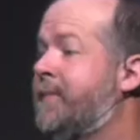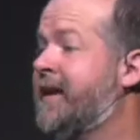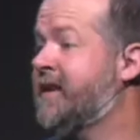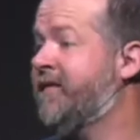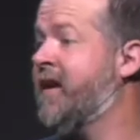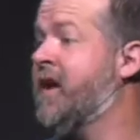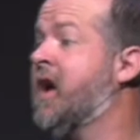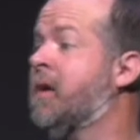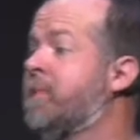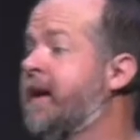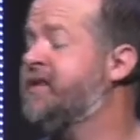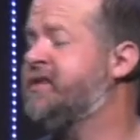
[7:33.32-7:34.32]
me as a very young
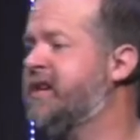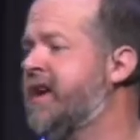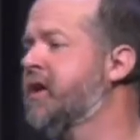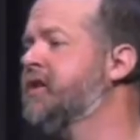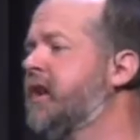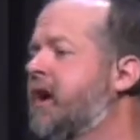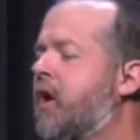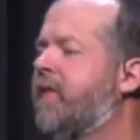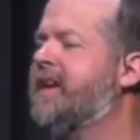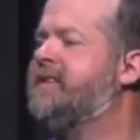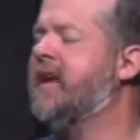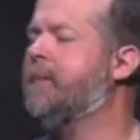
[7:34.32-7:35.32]
minister years ago,
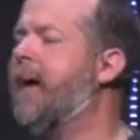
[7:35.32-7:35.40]
they said,